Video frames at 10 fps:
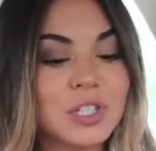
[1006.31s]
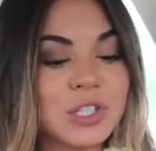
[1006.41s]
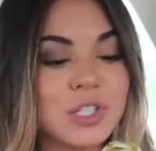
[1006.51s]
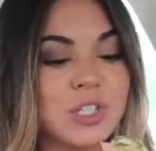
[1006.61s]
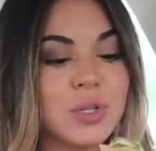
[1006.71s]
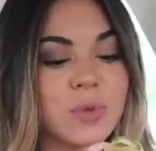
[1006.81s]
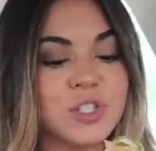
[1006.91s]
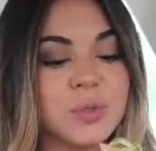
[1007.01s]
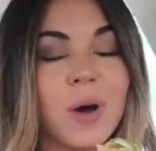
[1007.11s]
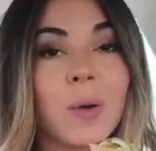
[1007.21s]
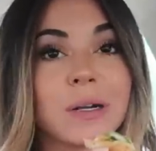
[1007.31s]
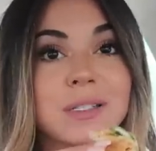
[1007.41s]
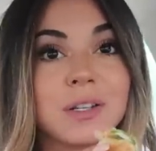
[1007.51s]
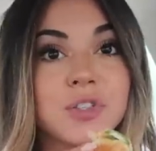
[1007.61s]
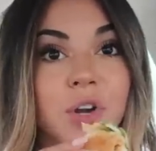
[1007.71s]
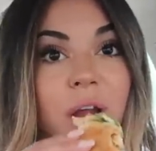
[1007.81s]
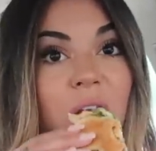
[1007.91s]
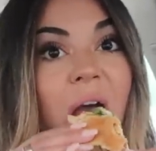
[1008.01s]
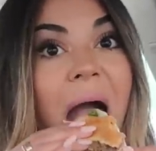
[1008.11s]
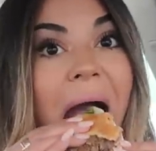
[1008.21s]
just do what you want, wear sunscreen.